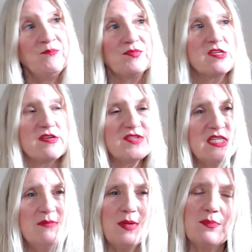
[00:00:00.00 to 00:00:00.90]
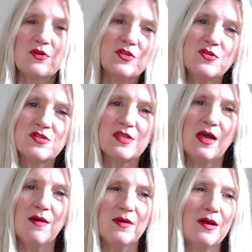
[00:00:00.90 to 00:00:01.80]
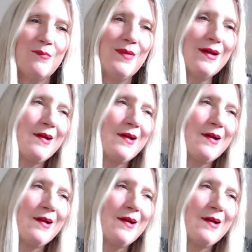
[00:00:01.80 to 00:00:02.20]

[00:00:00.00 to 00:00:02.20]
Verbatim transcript: Because I've seen people use them, and I'm like,